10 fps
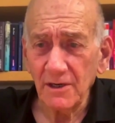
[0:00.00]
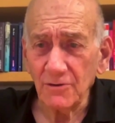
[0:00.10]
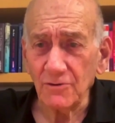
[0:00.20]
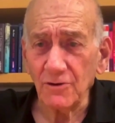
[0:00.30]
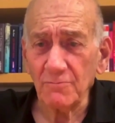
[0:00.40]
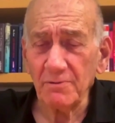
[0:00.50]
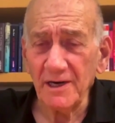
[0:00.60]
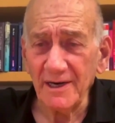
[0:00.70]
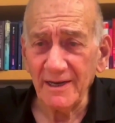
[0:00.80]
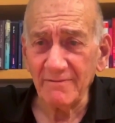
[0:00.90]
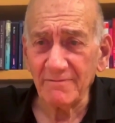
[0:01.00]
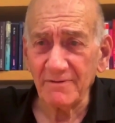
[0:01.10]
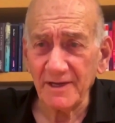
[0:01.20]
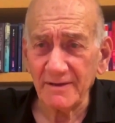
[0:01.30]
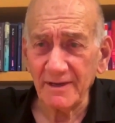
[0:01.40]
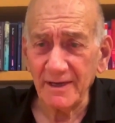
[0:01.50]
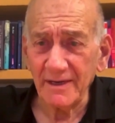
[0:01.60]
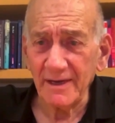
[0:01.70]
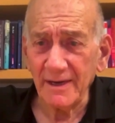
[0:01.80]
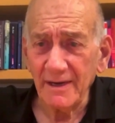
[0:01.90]
do not believe that
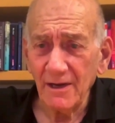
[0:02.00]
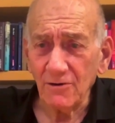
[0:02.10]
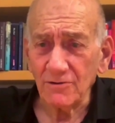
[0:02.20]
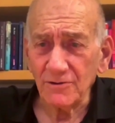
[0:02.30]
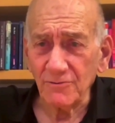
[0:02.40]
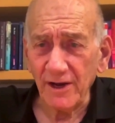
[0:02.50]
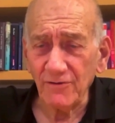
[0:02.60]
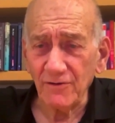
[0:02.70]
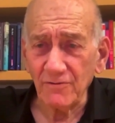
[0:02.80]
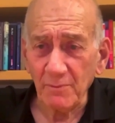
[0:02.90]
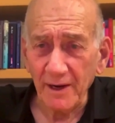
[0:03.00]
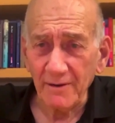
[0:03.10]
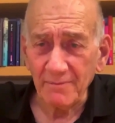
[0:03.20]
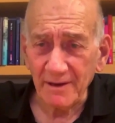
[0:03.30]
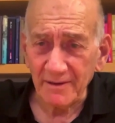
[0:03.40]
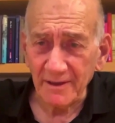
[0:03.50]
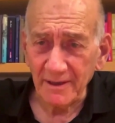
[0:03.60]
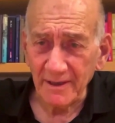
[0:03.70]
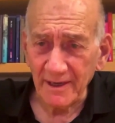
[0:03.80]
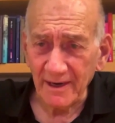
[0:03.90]
the considerations made by
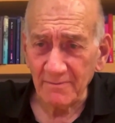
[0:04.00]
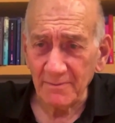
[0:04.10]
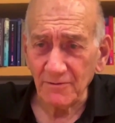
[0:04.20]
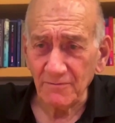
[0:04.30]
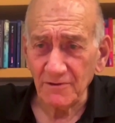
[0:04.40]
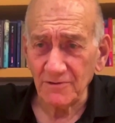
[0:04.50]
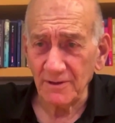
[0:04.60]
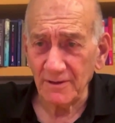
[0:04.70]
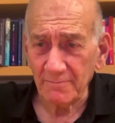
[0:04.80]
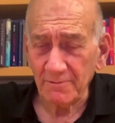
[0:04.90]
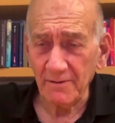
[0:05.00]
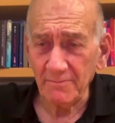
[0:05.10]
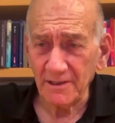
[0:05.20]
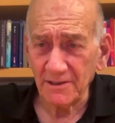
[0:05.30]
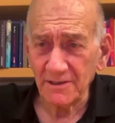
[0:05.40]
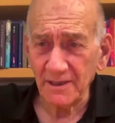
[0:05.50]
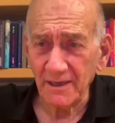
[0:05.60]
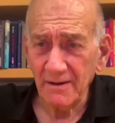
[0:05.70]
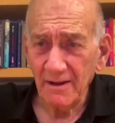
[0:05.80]
the government of Israel and the Prime Minister